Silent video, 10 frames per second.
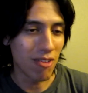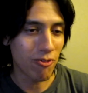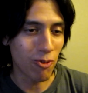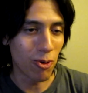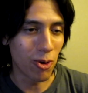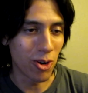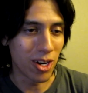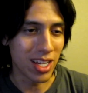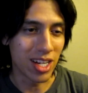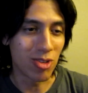
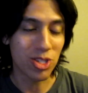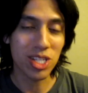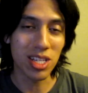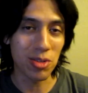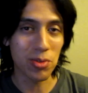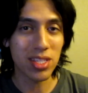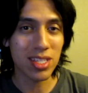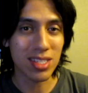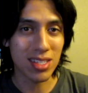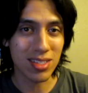for, you know, chilling with
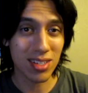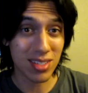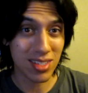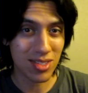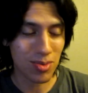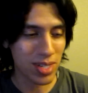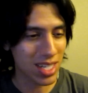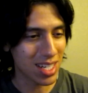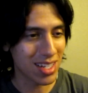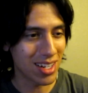us in the Salty
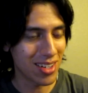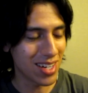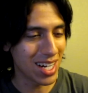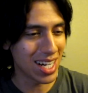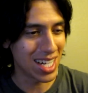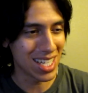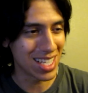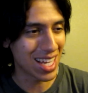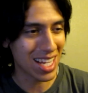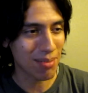Suite. You know,
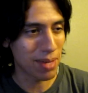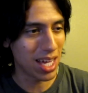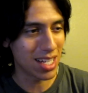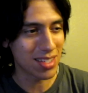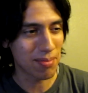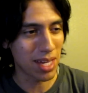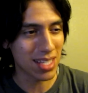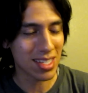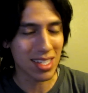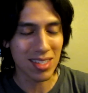that man is
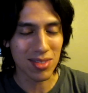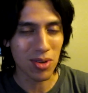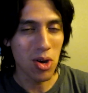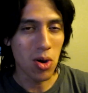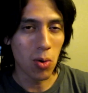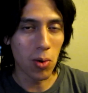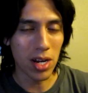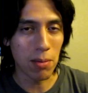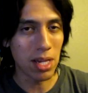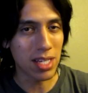amazing. He's
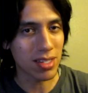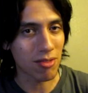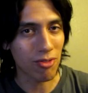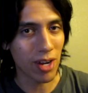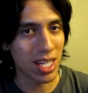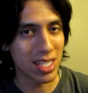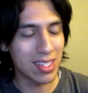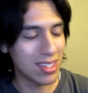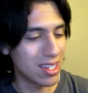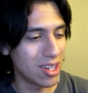one amazing friend,
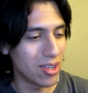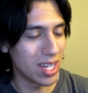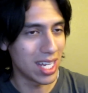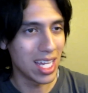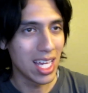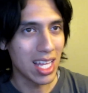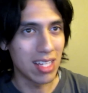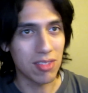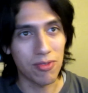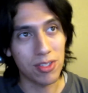you know, and
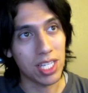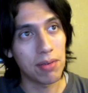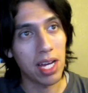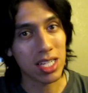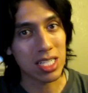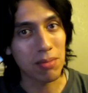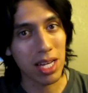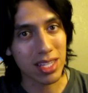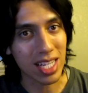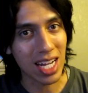that's the first time I actually
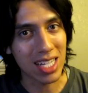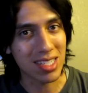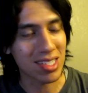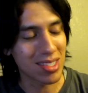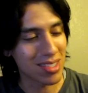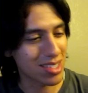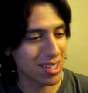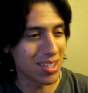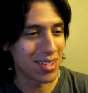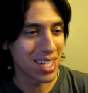met the guy too.
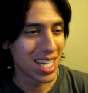So